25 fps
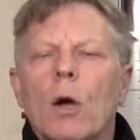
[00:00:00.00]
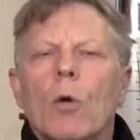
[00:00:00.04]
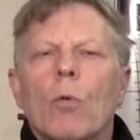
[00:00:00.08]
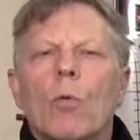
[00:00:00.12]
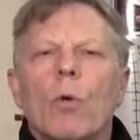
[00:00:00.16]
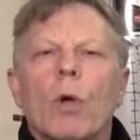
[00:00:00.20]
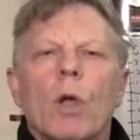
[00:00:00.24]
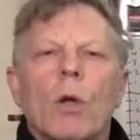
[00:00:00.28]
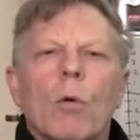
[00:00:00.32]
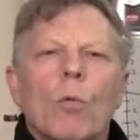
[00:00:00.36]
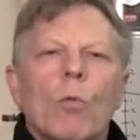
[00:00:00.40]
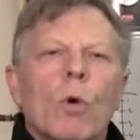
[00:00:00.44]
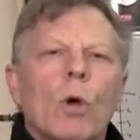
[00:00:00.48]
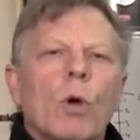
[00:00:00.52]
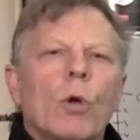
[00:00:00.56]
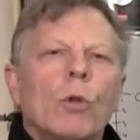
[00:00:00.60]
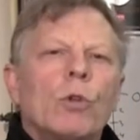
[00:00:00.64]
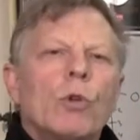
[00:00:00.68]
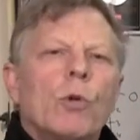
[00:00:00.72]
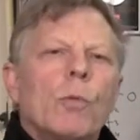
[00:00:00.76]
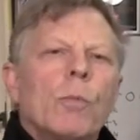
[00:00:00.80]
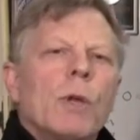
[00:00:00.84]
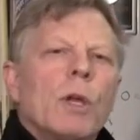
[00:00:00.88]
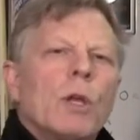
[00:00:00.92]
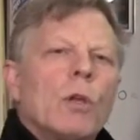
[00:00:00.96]
We will
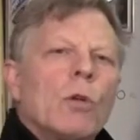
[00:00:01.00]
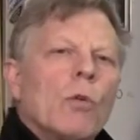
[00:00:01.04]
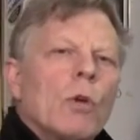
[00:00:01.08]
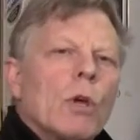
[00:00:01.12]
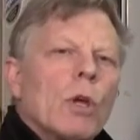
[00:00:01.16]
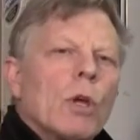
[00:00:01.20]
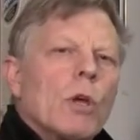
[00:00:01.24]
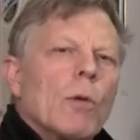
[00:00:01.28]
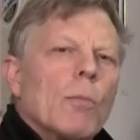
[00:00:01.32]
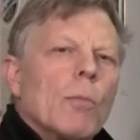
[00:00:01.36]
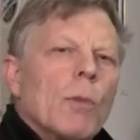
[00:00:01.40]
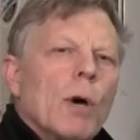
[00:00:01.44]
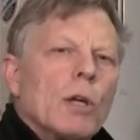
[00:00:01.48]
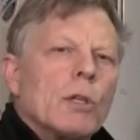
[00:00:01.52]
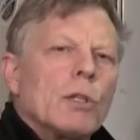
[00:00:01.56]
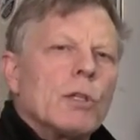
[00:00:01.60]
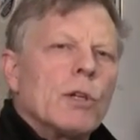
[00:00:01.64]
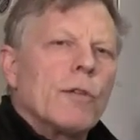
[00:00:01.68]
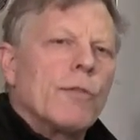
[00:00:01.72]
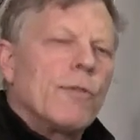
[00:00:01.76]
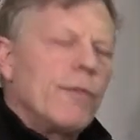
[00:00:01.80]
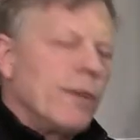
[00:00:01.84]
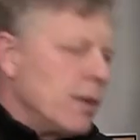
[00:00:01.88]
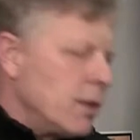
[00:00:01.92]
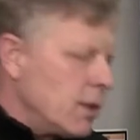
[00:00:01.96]
be doing
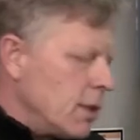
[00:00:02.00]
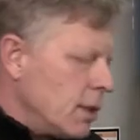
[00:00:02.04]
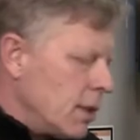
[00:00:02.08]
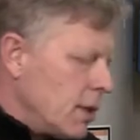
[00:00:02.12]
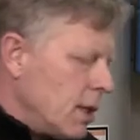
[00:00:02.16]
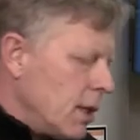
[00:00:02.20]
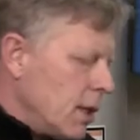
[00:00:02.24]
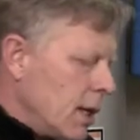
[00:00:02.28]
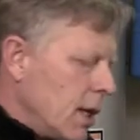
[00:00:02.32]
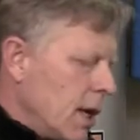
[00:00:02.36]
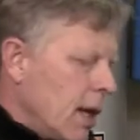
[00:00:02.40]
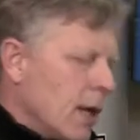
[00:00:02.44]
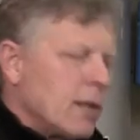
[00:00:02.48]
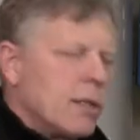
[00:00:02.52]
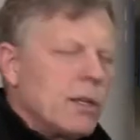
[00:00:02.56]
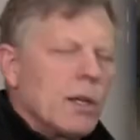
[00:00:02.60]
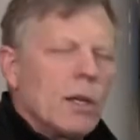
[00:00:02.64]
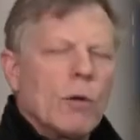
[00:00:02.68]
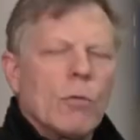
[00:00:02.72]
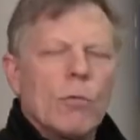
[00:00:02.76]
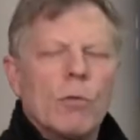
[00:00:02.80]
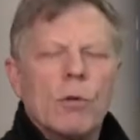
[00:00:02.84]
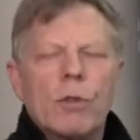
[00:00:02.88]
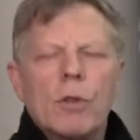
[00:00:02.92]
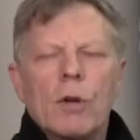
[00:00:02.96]
combustion efficiency
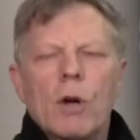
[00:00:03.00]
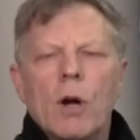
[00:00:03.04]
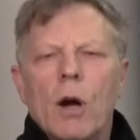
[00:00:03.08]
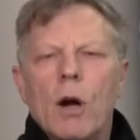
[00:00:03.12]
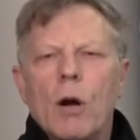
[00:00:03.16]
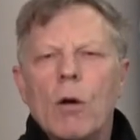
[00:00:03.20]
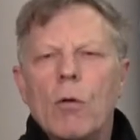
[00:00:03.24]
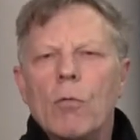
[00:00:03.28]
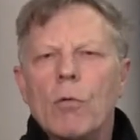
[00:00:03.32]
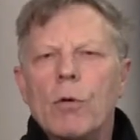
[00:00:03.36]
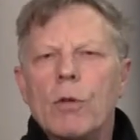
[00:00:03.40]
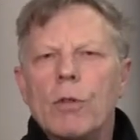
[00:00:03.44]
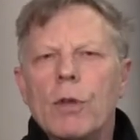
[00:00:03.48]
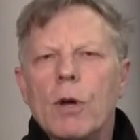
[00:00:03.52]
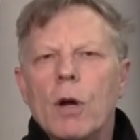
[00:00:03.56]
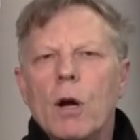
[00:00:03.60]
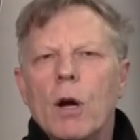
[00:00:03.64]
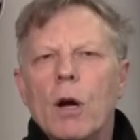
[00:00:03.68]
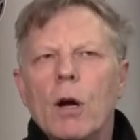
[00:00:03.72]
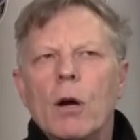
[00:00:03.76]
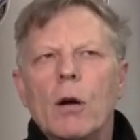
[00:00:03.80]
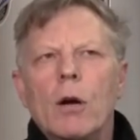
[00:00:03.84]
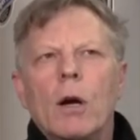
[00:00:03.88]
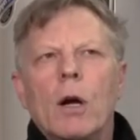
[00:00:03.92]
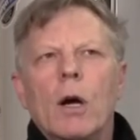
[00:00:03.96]
testing with
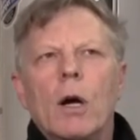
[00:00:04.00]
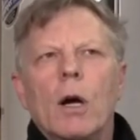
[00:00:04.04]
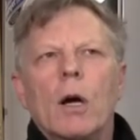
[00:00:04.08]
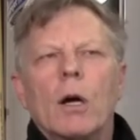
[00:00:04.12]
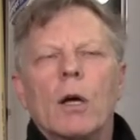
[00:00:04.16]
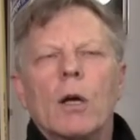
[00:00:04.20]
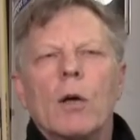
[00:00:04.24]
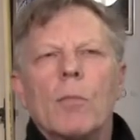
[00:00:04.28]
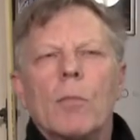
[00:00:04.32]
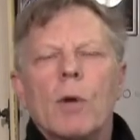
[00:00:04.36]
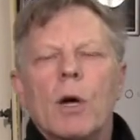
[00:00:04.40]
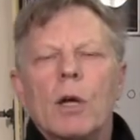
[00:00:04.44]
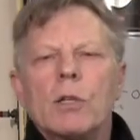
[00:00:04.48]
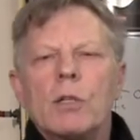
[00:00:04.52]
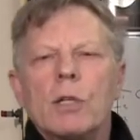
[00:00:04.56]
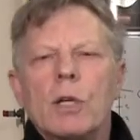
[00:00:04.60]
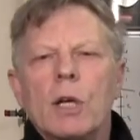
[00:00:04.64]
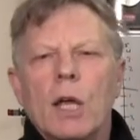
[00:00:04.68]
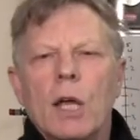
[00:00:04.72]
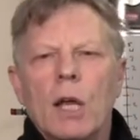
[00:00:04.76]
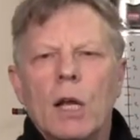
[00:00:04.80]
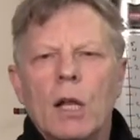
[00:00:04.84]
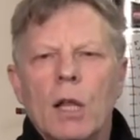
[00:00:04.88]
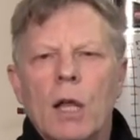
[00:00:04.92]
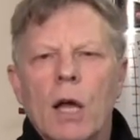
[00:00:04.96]
our
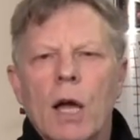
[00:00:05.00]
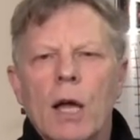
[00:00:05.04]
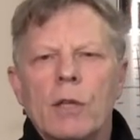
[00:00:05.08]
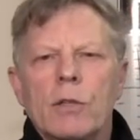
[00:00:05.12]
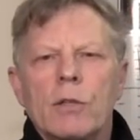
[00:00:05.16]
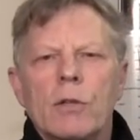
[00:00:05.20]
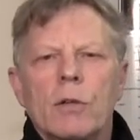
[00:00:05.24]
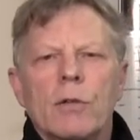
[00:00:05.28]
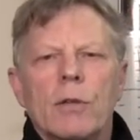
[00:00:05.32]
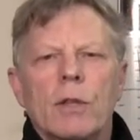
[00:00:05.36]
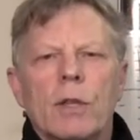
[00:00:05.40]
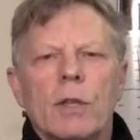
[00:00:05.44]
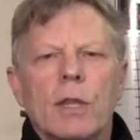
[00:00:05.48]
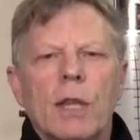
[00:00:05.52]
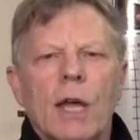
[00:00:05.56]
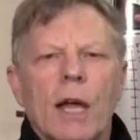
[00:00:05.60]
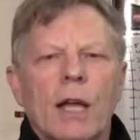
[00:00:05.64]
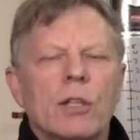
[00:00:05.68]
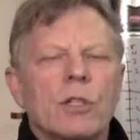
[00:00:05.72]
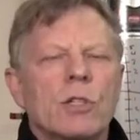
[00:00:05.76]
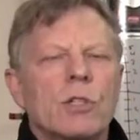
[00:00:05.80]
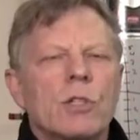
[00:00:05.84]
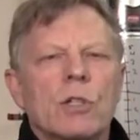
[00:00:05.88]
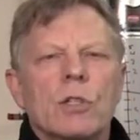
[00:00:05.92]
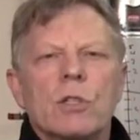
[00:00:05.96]
combustion analyzer.
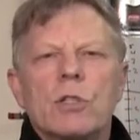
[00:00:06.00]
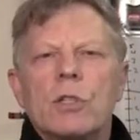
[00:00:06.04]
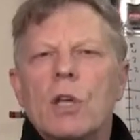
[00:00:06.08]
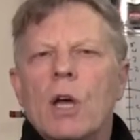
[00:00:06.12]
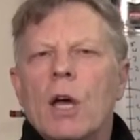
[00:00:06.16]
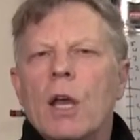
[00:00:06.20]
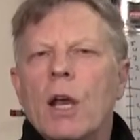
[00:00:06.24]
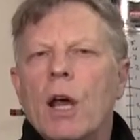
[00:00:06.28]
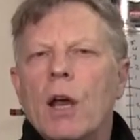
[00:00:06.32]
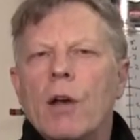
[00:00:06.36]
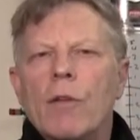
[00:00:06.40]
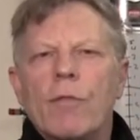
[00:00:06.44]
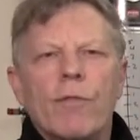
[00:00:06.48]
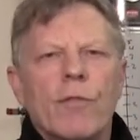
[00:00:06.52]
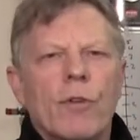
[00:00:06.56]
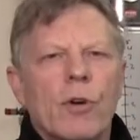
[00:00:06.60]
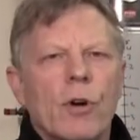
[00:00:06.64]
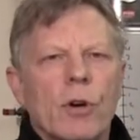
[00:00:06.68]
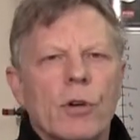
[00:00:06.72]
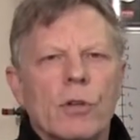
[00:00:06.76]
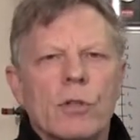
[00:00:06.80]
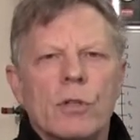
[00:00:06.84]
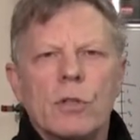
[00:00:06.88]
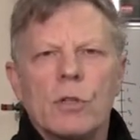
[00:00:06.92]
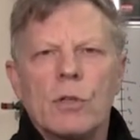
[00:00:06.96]
That's just done on
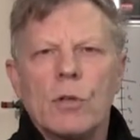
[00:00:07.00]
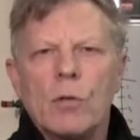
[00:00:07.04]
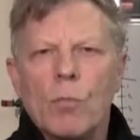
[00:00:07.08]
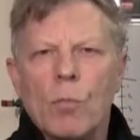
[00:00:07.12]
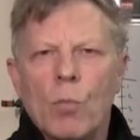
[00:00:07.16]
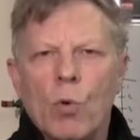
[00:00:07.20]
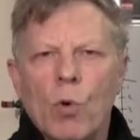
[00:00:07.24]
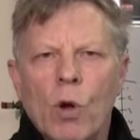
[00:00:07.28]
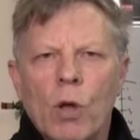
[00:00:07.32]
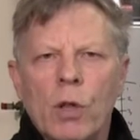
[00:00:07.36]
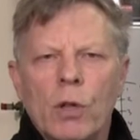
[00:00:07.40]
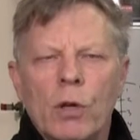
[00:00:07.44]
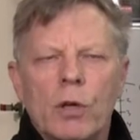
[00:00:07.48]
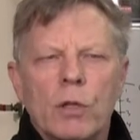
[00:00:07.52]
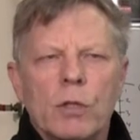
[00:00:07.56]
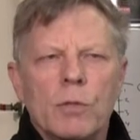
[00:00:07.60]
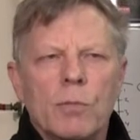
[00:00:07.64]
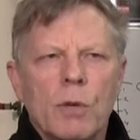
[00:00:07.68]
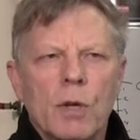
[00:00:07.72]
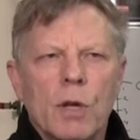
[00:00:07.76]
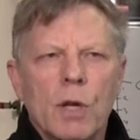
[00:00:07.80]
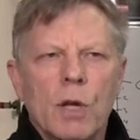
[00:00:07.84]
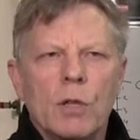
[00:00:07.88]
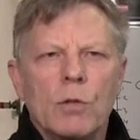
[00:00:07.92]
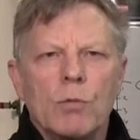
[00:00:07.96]
furnaces and boilers
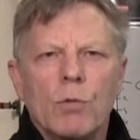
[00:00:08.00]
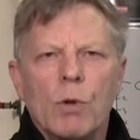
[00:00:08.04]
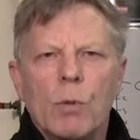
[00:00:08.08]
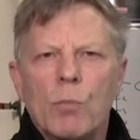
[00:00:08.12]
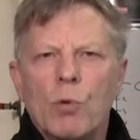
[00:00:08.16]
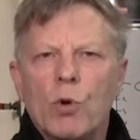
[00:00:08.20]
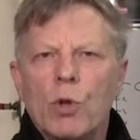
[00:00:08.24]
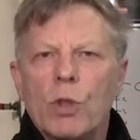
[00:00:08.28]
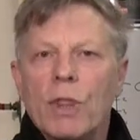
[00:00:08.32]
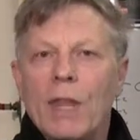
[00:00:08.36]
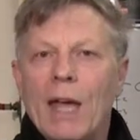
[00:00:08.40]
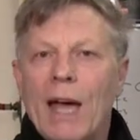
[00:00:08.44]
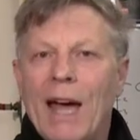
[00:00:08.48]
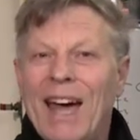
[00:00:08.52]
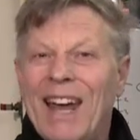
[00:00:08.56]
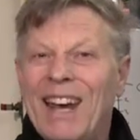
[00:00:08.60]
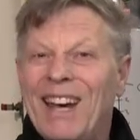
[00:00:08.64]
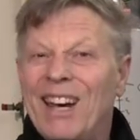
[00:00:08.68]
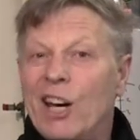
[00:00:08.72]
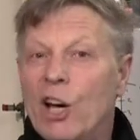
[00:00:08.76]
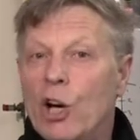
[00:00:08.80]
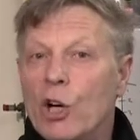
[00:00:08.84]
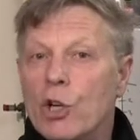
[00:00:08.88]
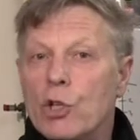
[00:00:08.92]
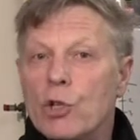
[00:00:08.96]
because we put
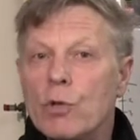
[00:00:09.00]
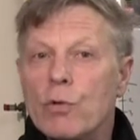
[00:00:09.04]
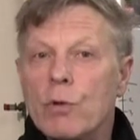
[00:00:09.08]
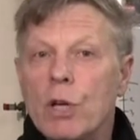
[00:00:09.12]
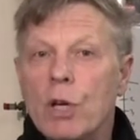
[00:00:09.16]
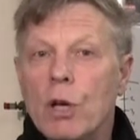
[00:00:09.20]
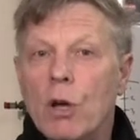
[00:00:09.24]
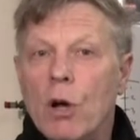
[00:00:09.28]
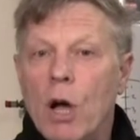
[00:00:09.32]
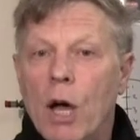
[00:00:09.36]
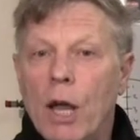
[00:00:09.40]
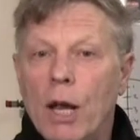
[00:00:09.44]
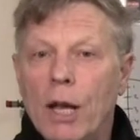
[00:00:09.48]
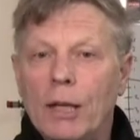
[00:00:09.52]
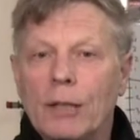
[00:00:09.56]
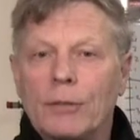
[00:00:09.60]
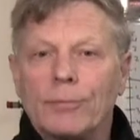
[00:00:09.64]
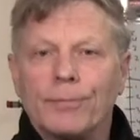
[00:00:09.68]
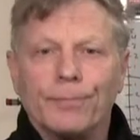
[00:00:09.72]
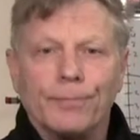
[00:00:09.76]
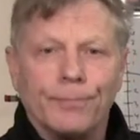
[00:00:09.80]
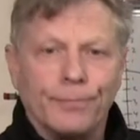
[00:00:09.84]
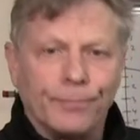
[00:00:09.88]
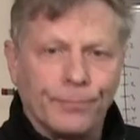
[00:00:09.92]
that in our treat audit.